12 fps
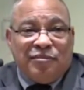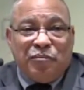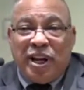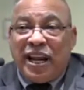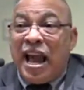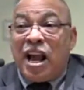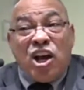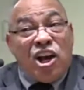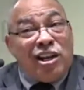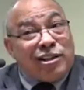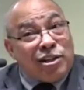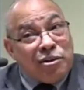But it got
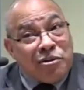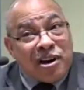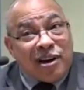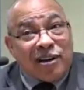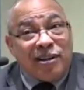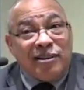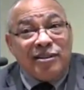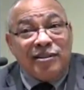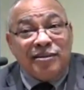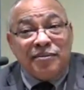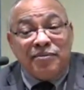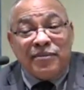good to her.
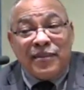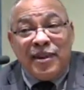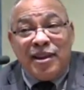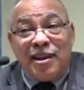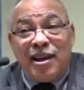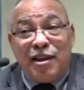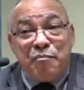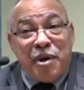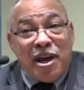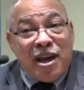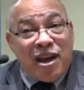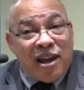
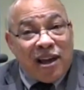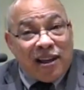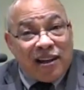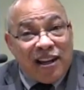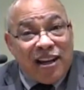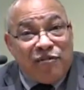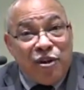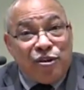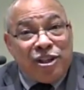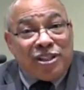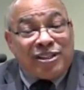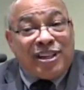Amen. And if you
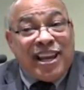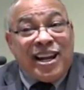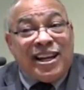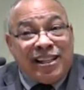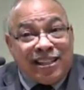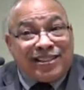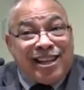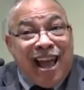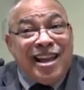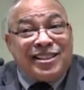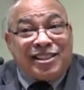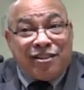just get a little
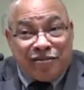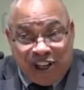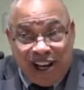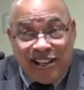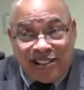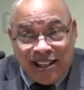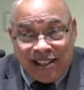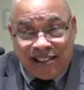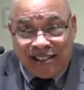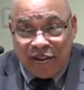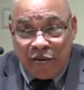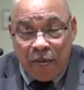taste of Jesus,
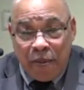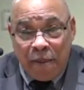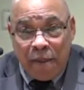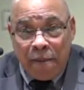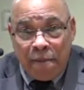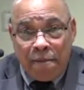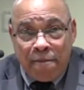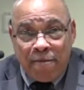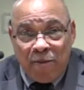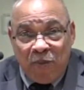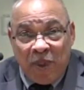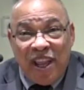
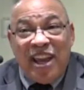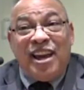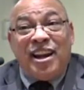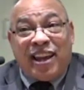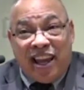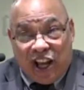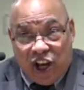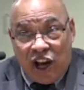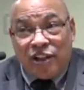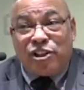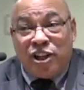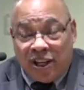it'll get
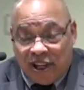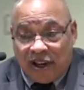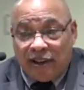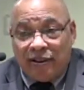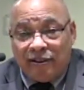good to you.